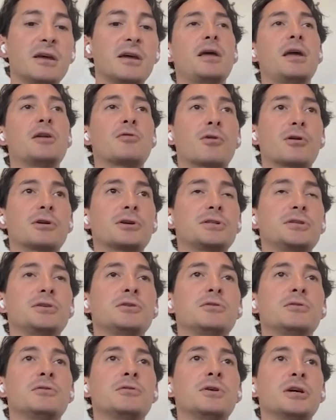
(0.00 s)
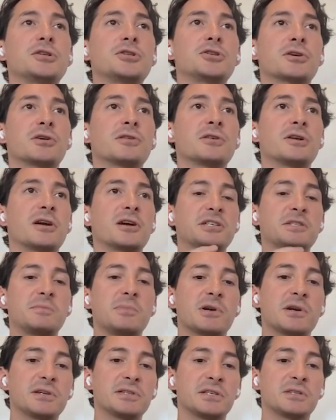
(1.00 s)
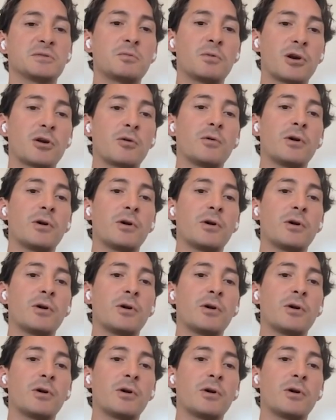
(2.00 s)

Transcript: in order to ensure that our experiences work